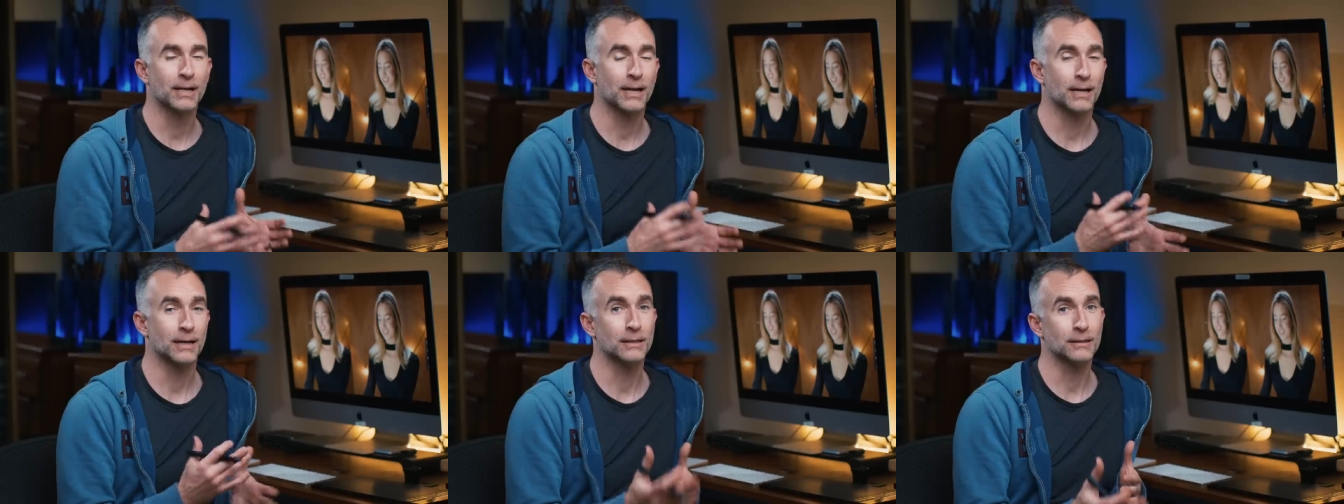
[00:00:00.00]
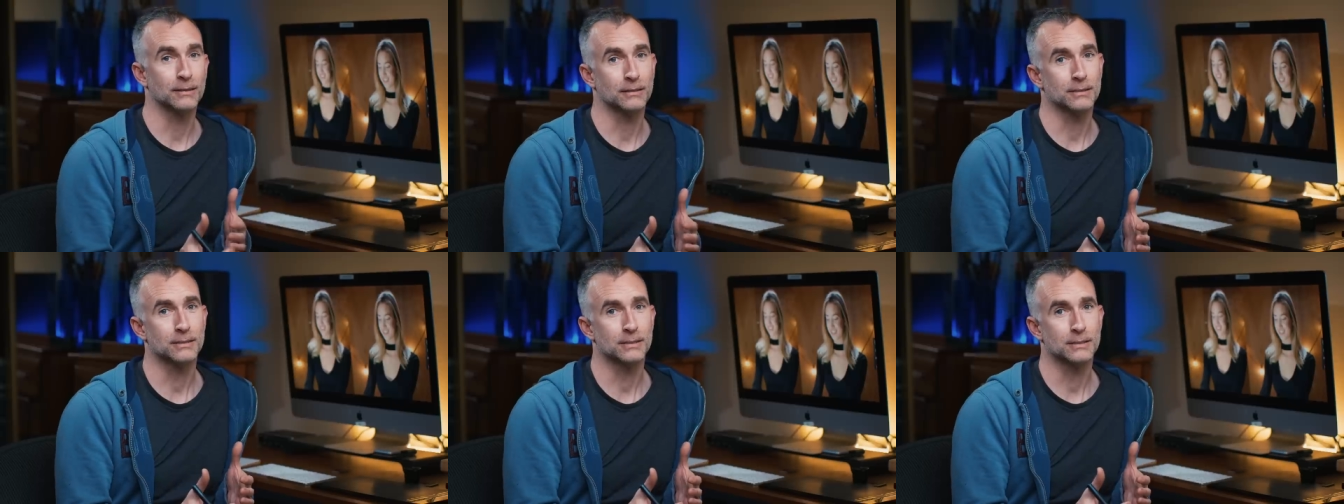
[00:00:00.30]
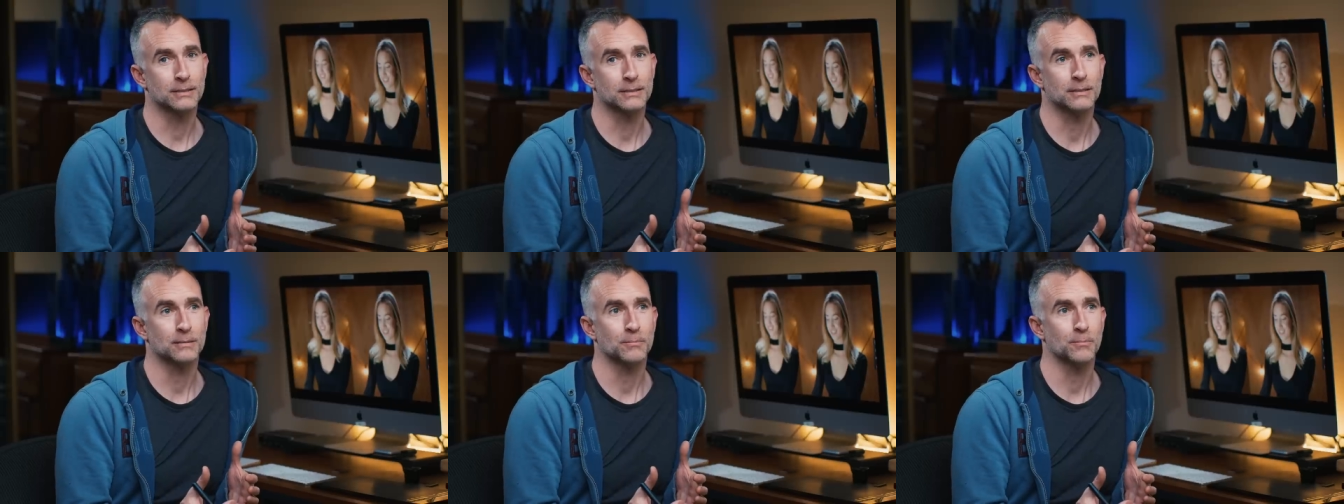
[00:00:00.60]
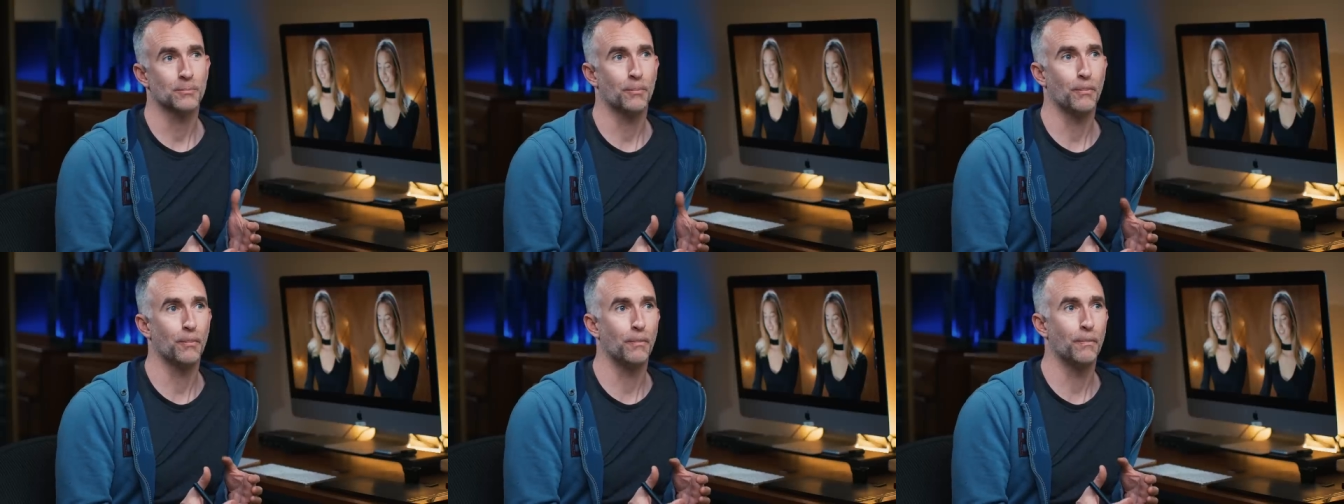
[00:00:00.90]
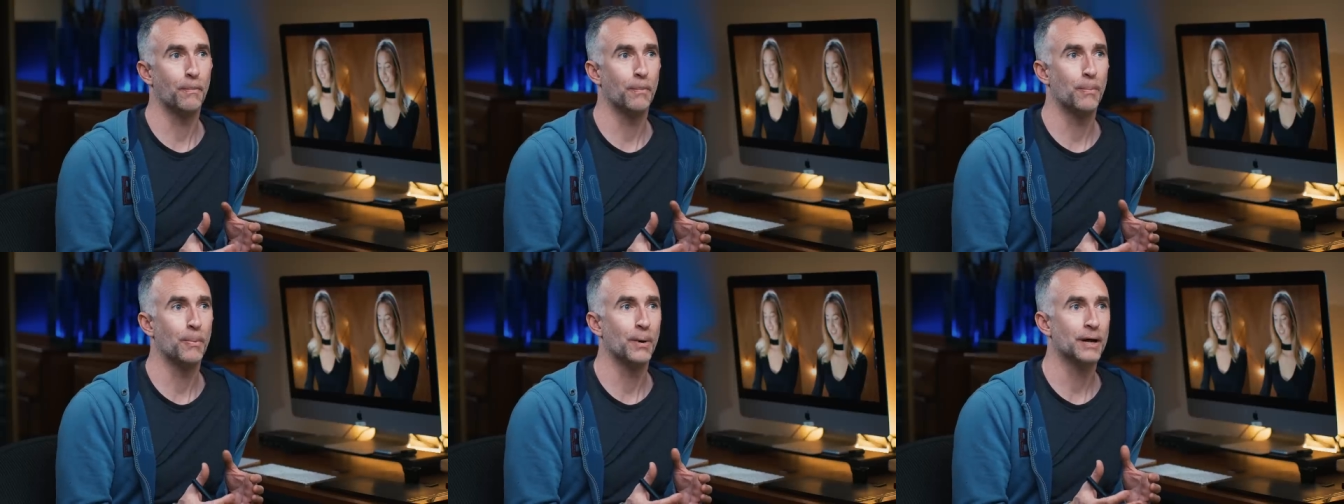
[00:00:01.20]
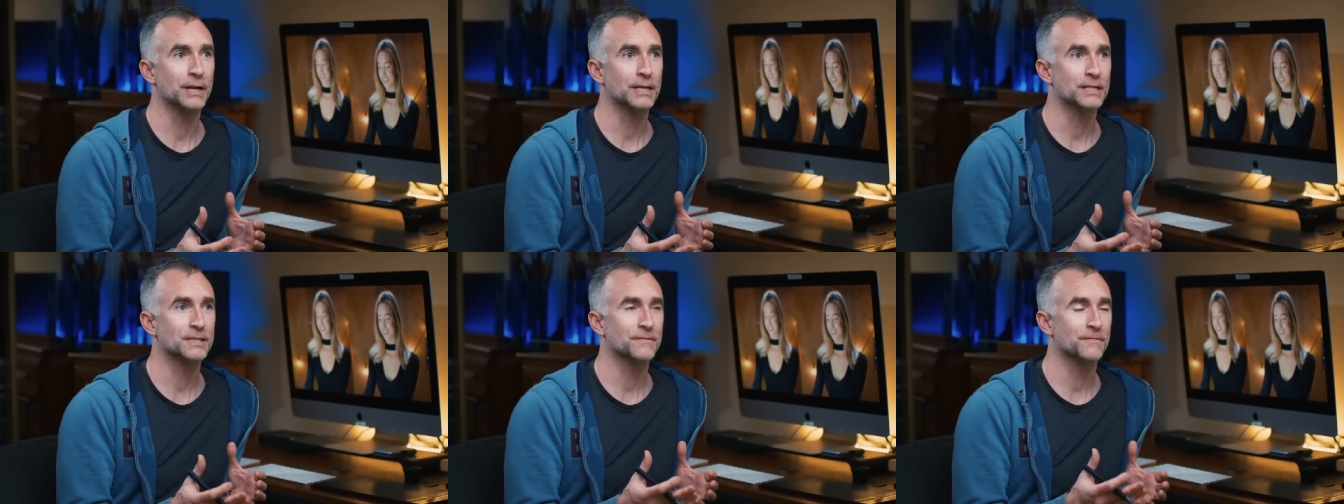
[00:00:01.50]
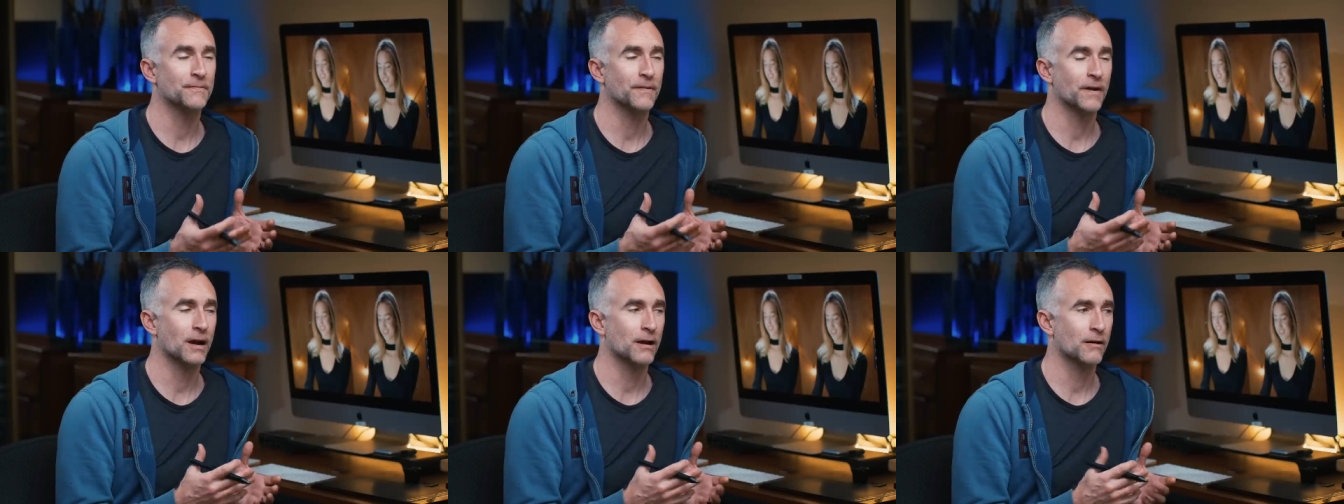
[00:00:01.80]
colors, but as
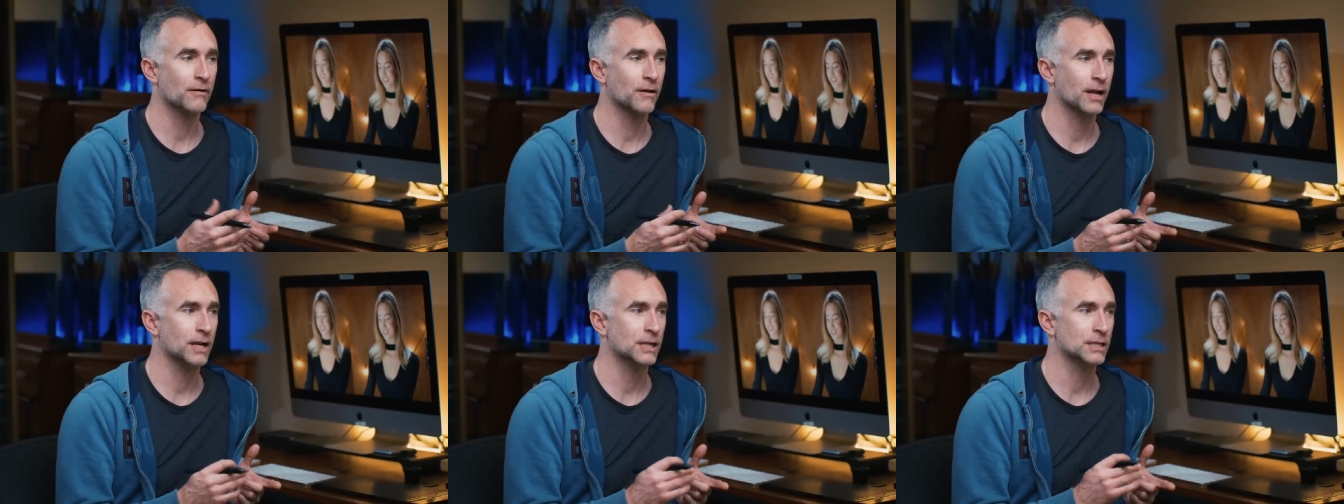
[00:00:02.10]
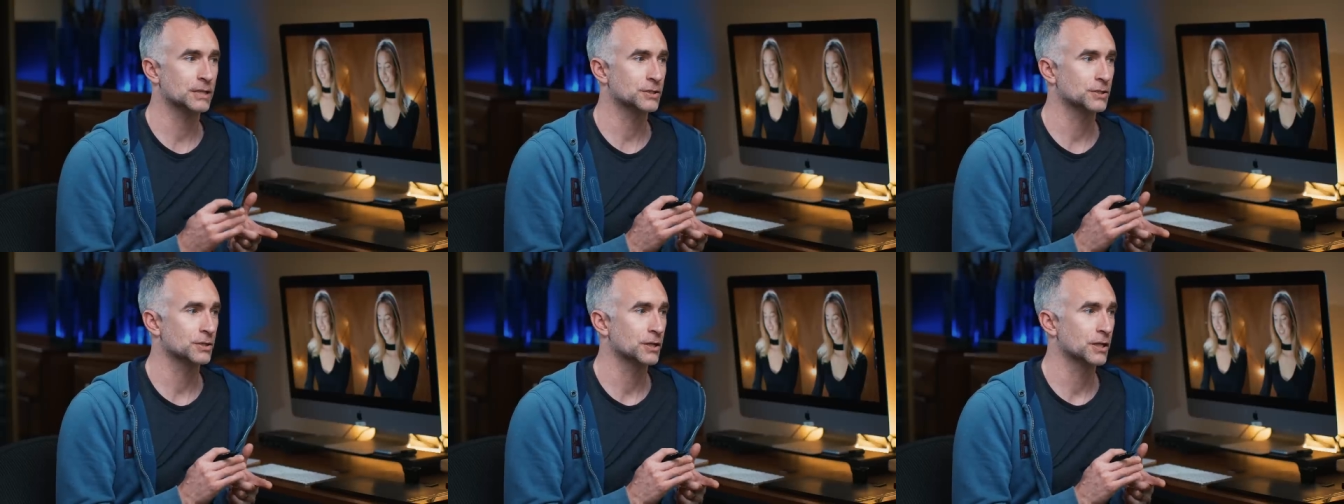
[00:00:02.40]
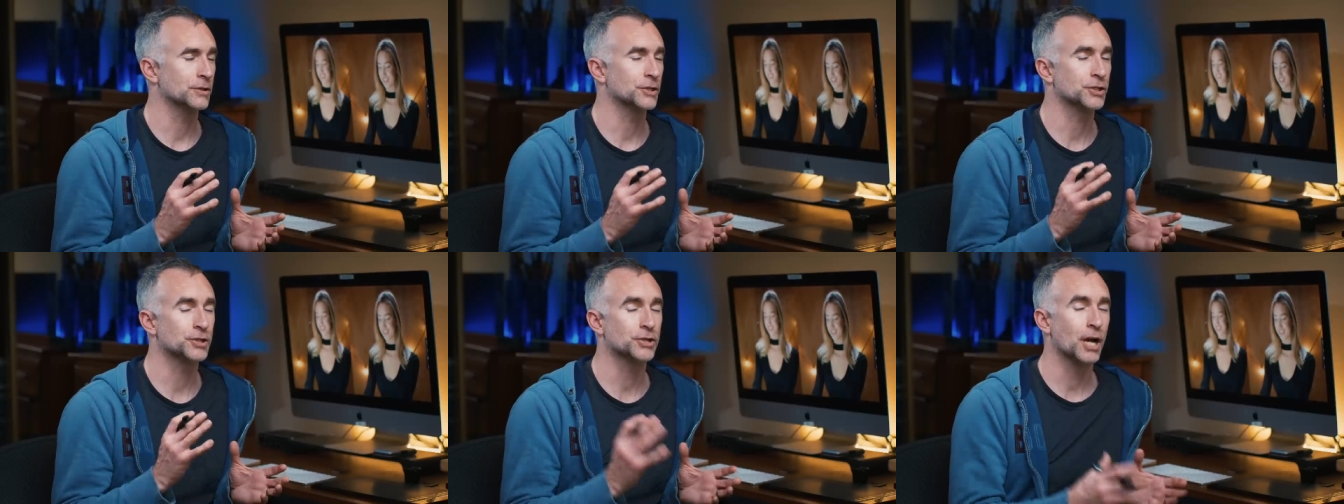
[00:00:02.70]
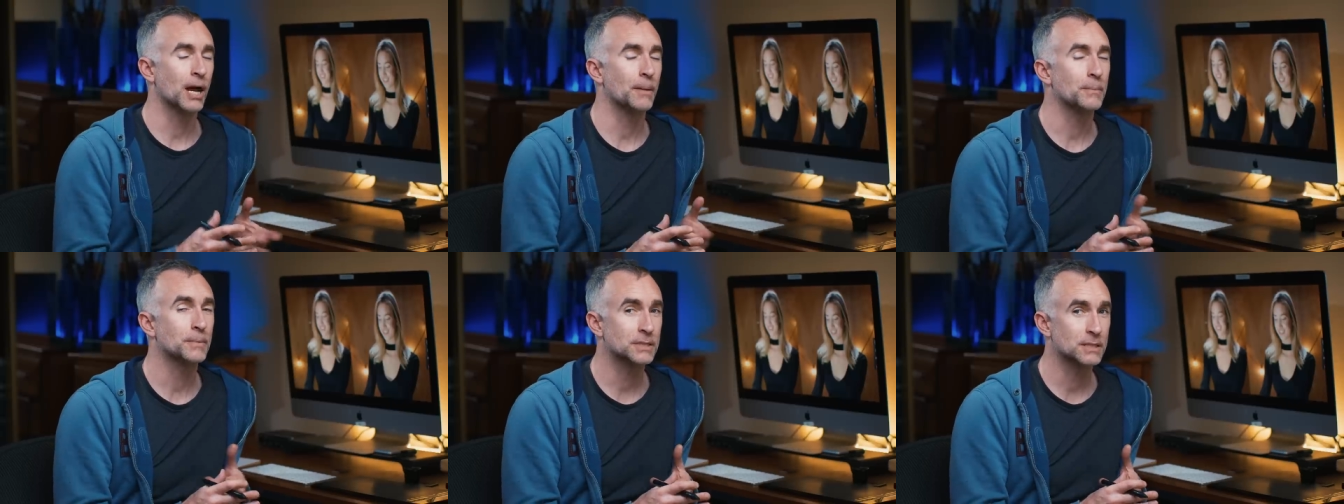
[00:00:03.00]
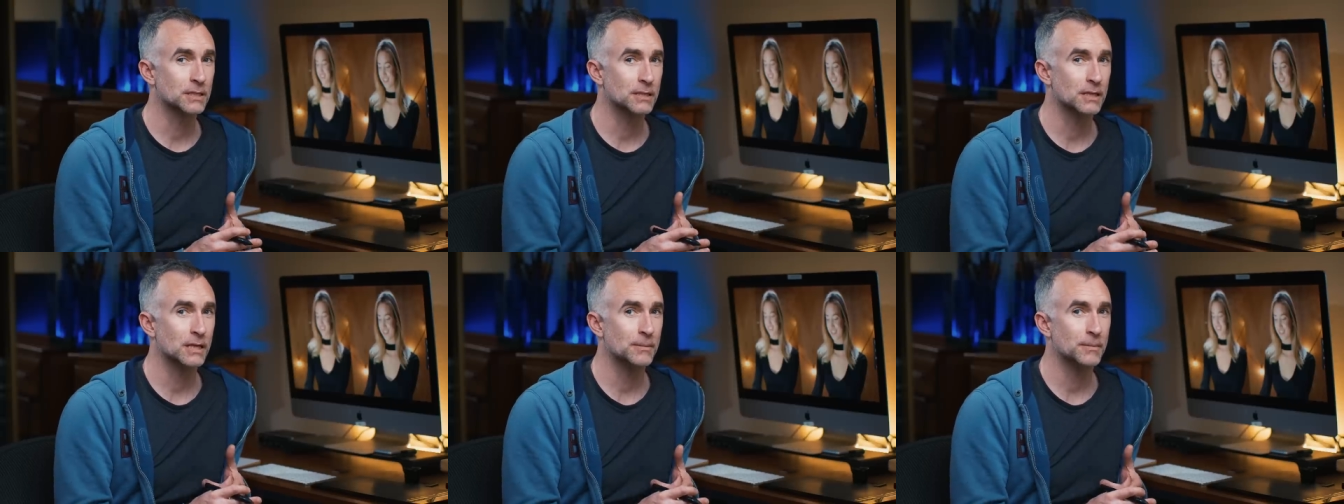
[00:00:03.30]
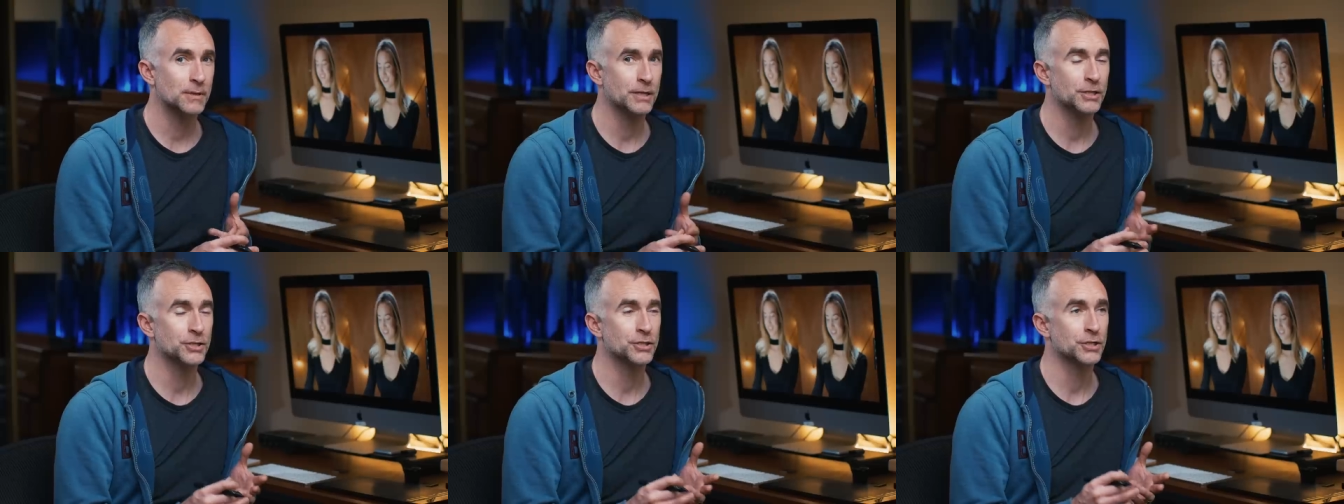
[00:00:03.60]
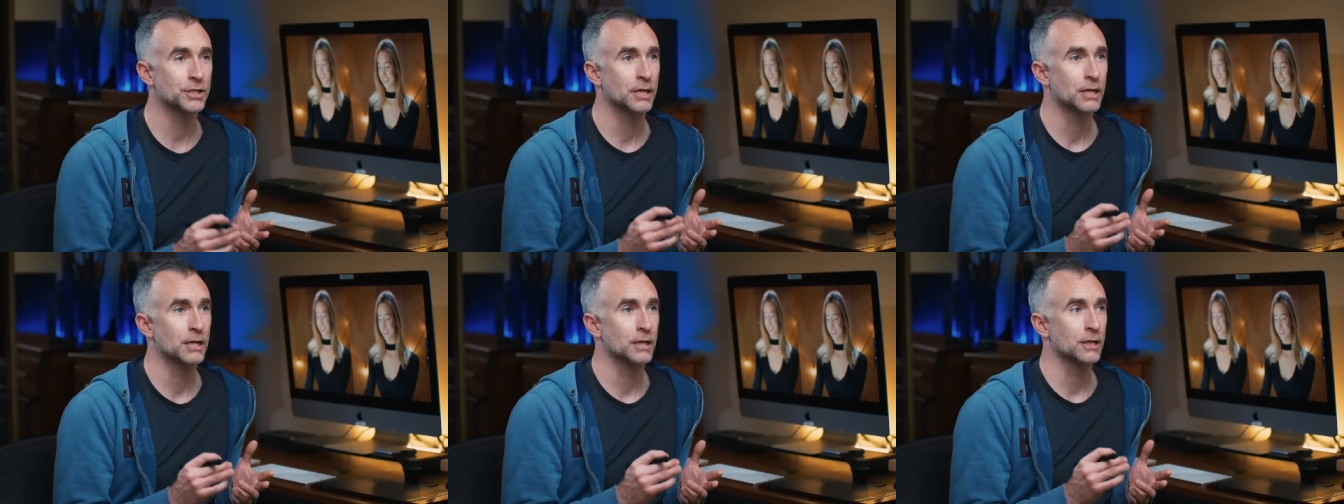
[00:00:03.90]
far as the sharpness of the
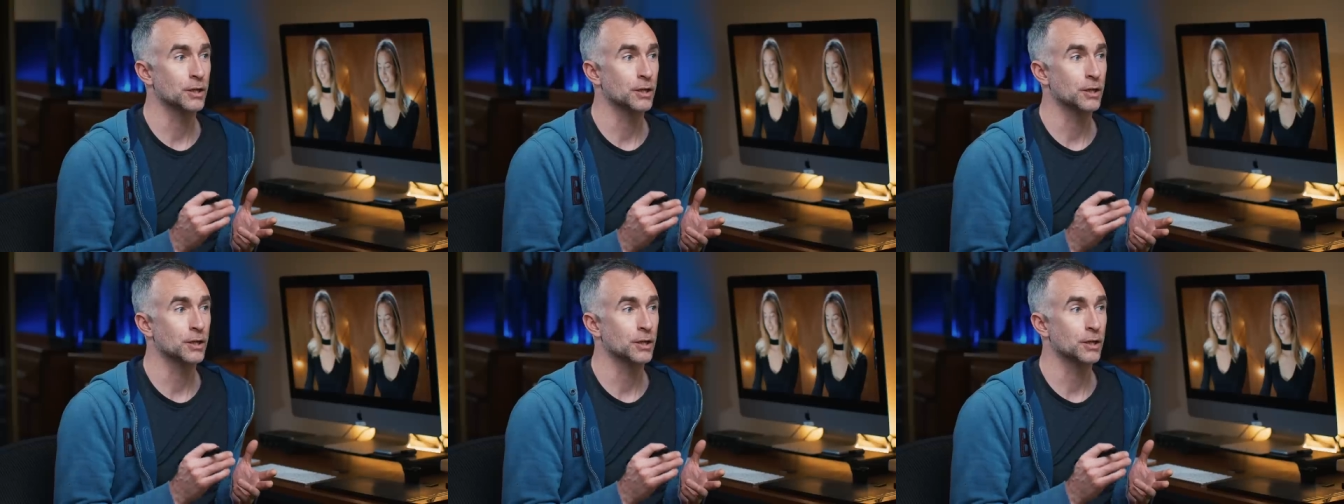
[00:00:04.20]
image,